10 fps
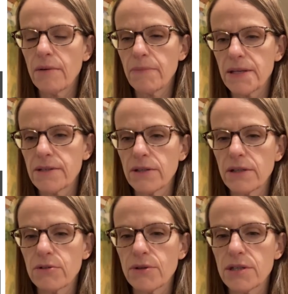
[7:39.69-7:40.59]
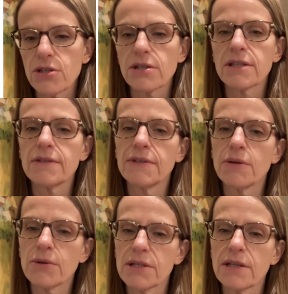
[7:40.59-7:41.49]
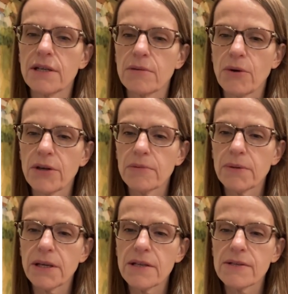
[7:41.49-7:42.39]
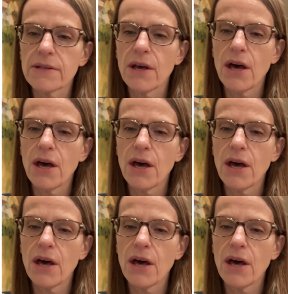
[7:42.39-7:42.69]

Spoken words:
based on the transition activity we're seeing in the marketplace.